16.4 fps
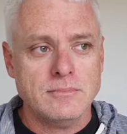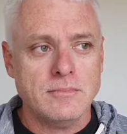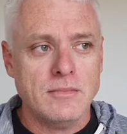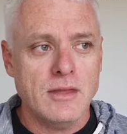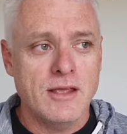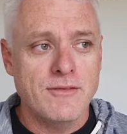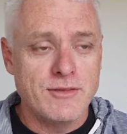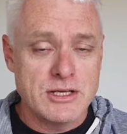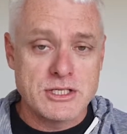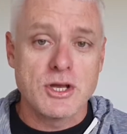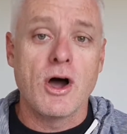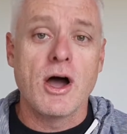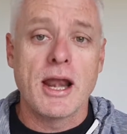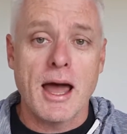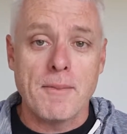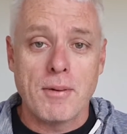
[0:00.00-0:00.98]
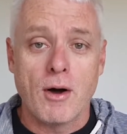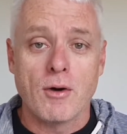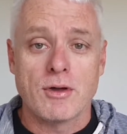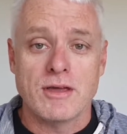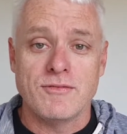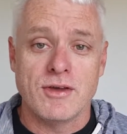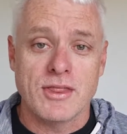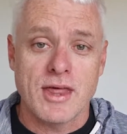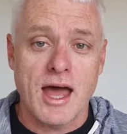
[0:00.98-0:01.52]
if you sign up, I'll
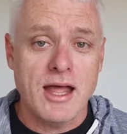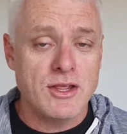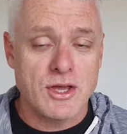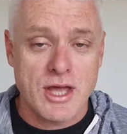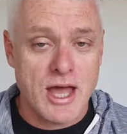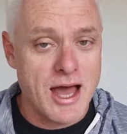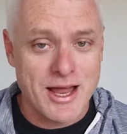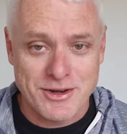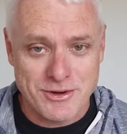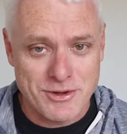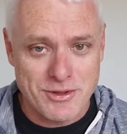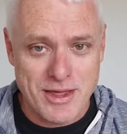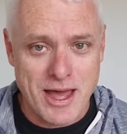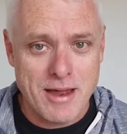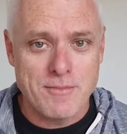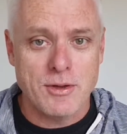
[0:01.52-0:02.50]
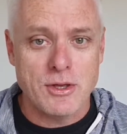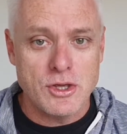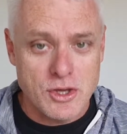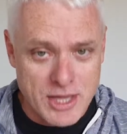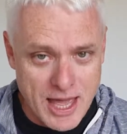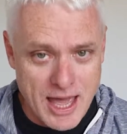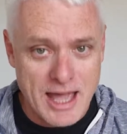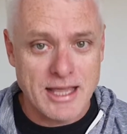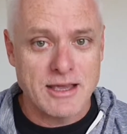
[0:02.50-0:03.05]
give you that. You can't do that, but you
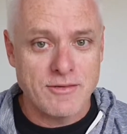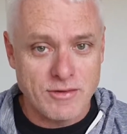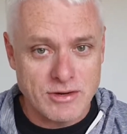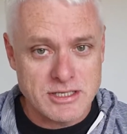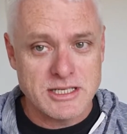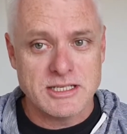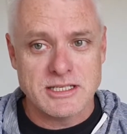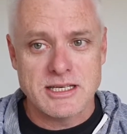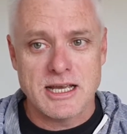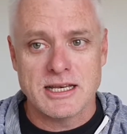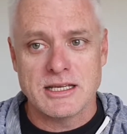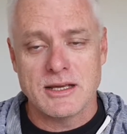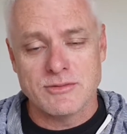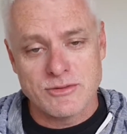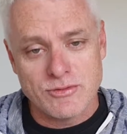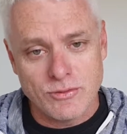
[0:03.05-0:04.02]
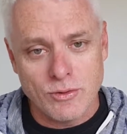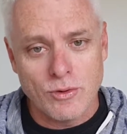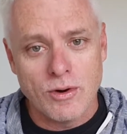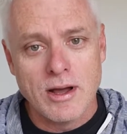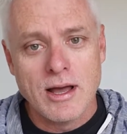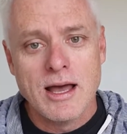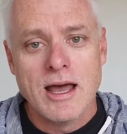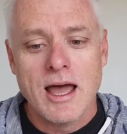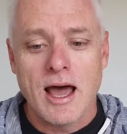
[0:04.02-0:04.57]
can give it as incentives
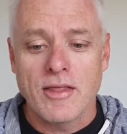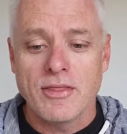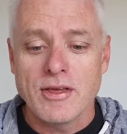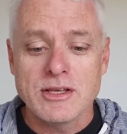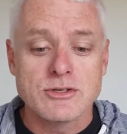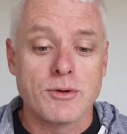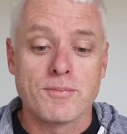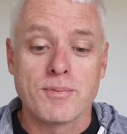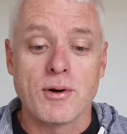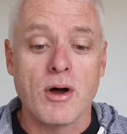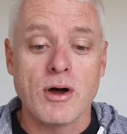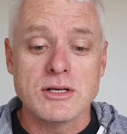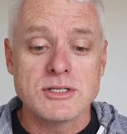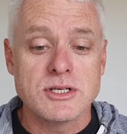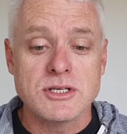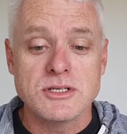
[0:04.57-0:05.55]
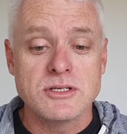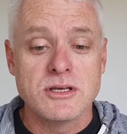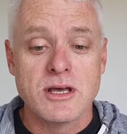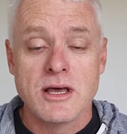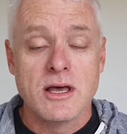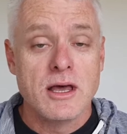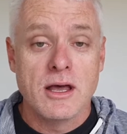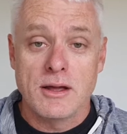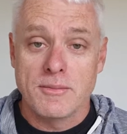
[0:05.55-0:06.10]
for things or prizes.
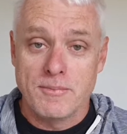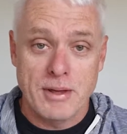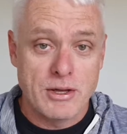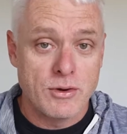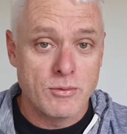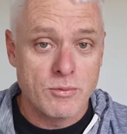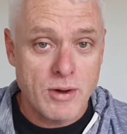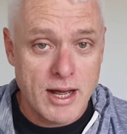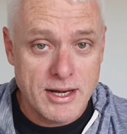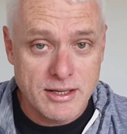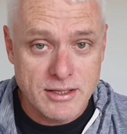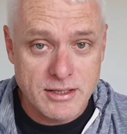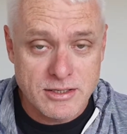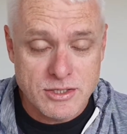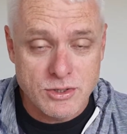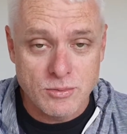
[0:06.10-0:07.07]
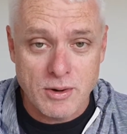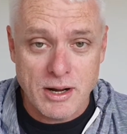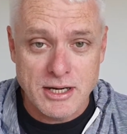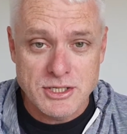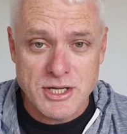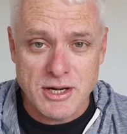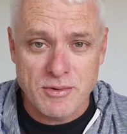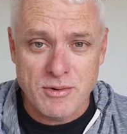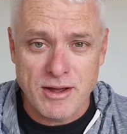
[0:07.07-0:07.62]
It's a good way to
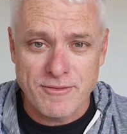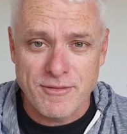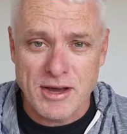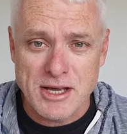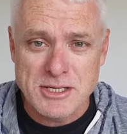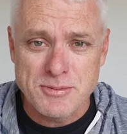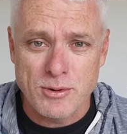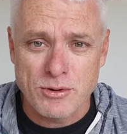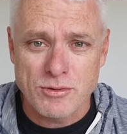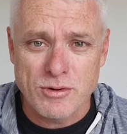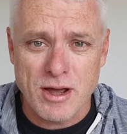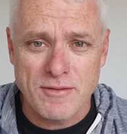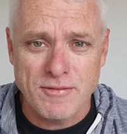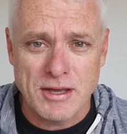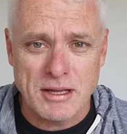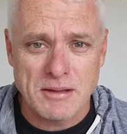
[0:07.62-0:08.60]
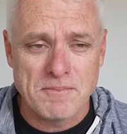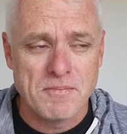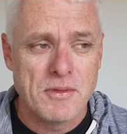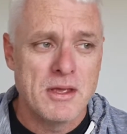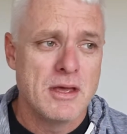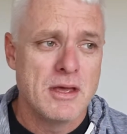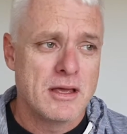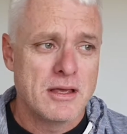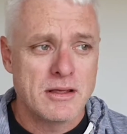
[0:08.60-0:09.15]
generate Facebook traffic.
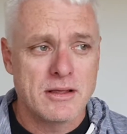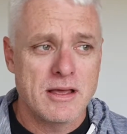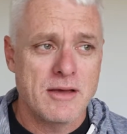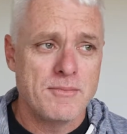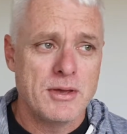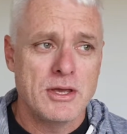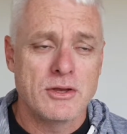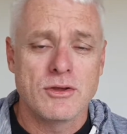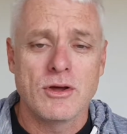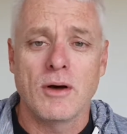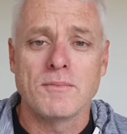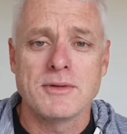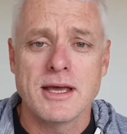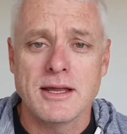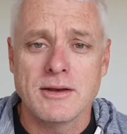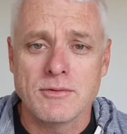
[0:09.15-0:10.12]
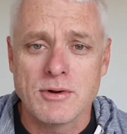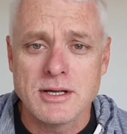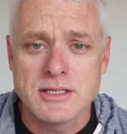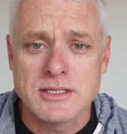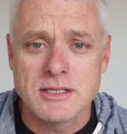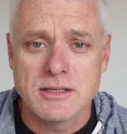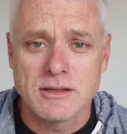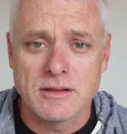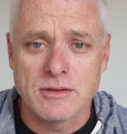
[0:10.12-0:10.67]
Give me your top
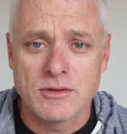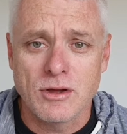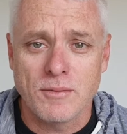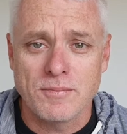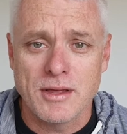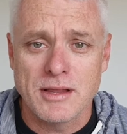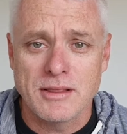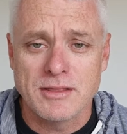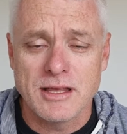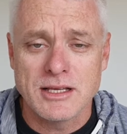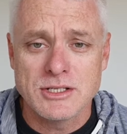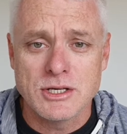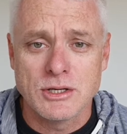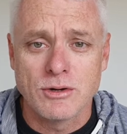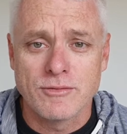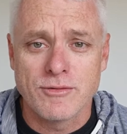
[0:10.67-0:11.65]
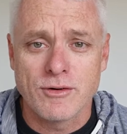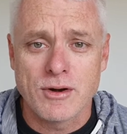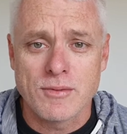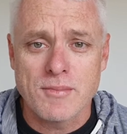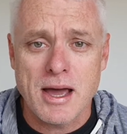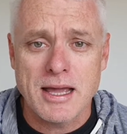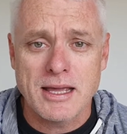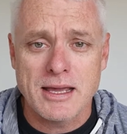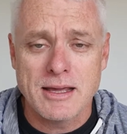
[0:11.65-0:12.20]
10 things you look for
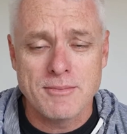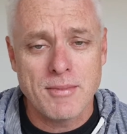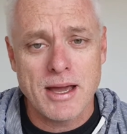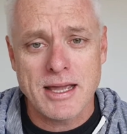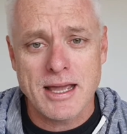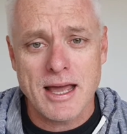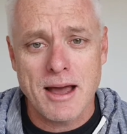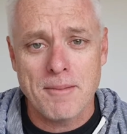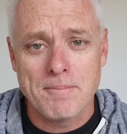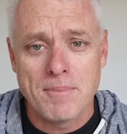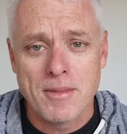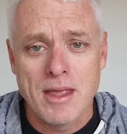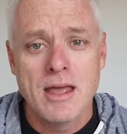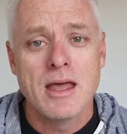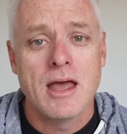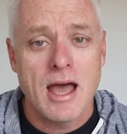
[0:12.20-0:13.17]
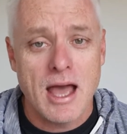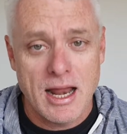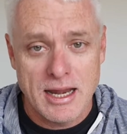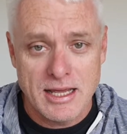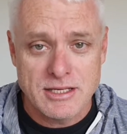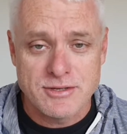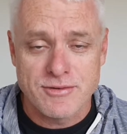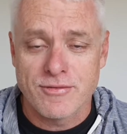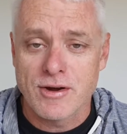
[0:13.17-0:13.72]
in makeup, and
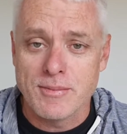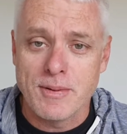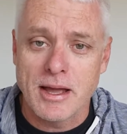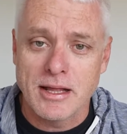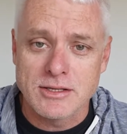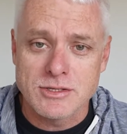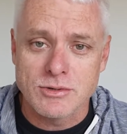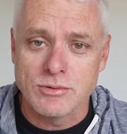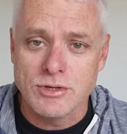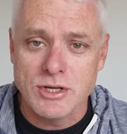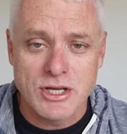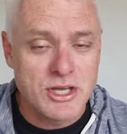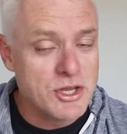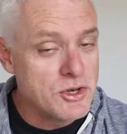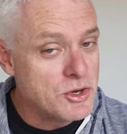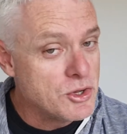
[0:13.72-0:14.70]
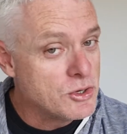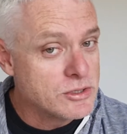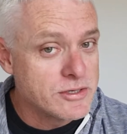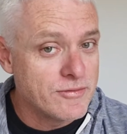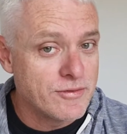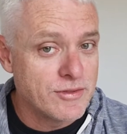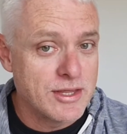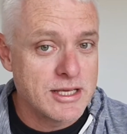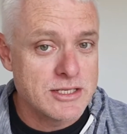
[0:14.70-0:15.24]
here's a free pencil. You can use it
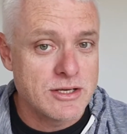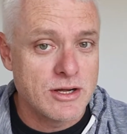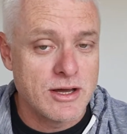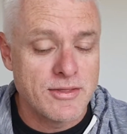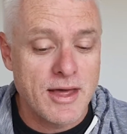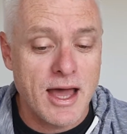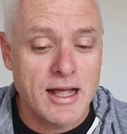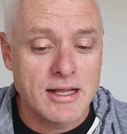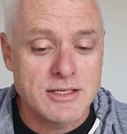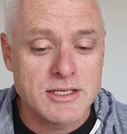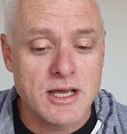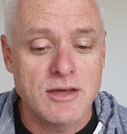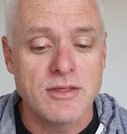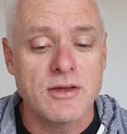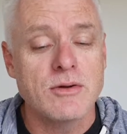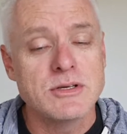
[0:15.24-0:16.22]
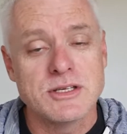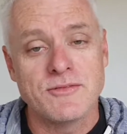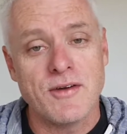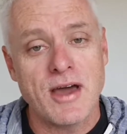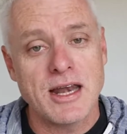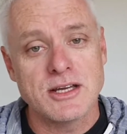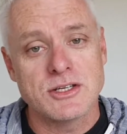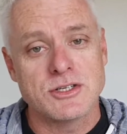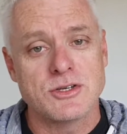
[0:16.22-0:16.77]
for things like that. So there is
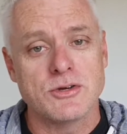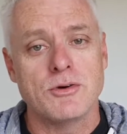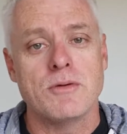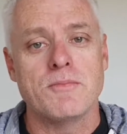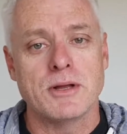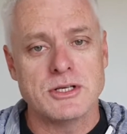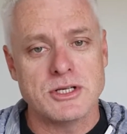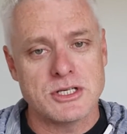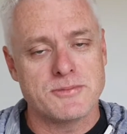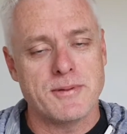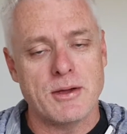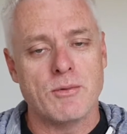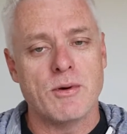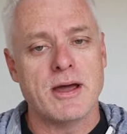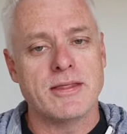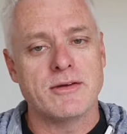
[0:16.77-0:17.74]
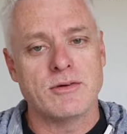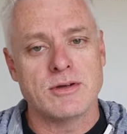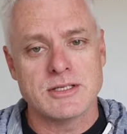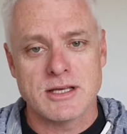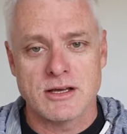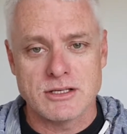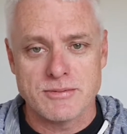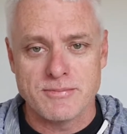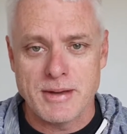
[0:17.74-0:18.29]
advantages to it, but just be aware there is
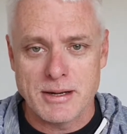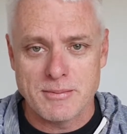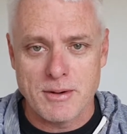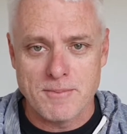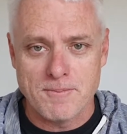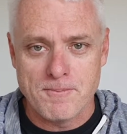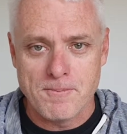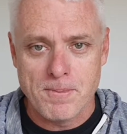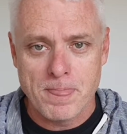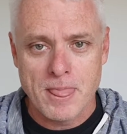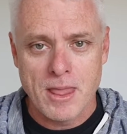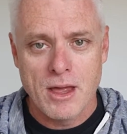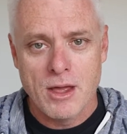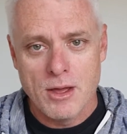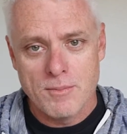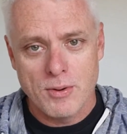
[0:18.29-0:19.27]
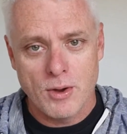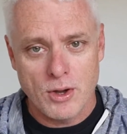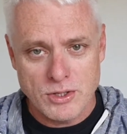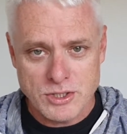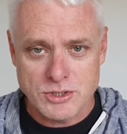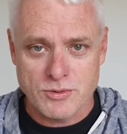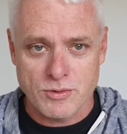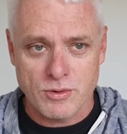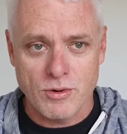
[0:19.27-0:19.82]
those minimum
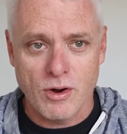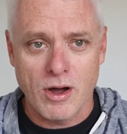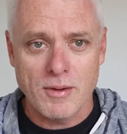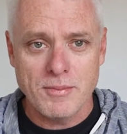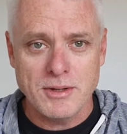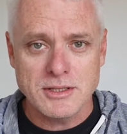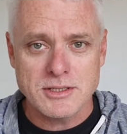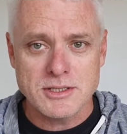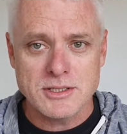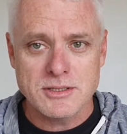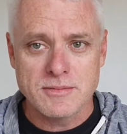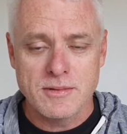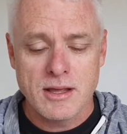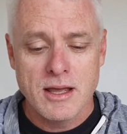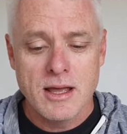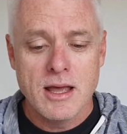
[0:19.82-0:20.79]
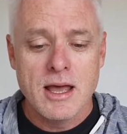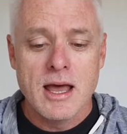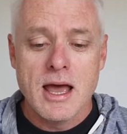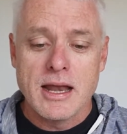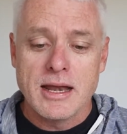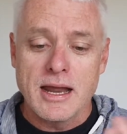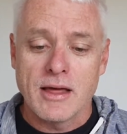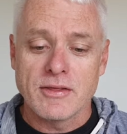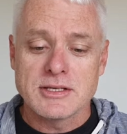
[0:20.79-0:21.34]
purchase requirements.
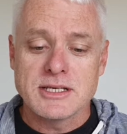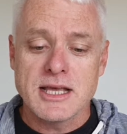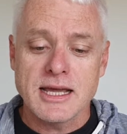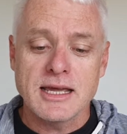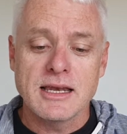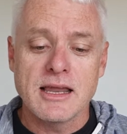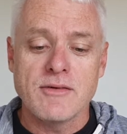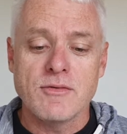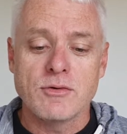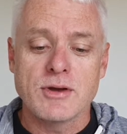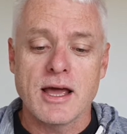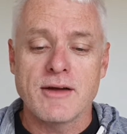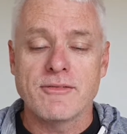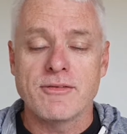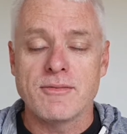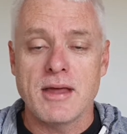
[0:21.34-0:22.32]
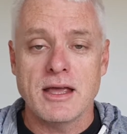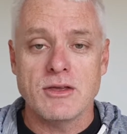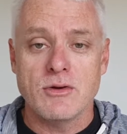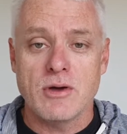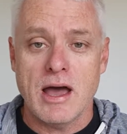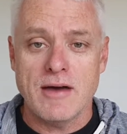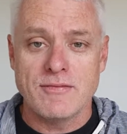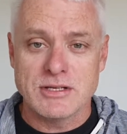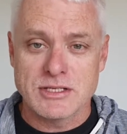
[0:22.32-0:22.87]
Now, the second level down from that you
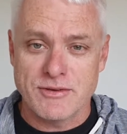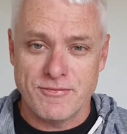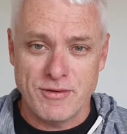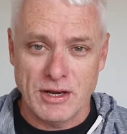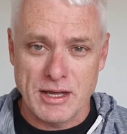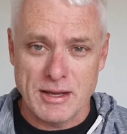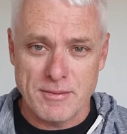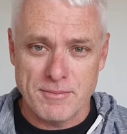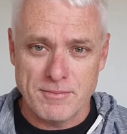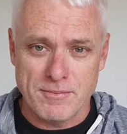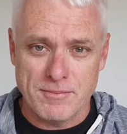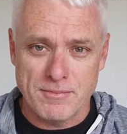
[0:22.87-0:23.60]
have is affiliate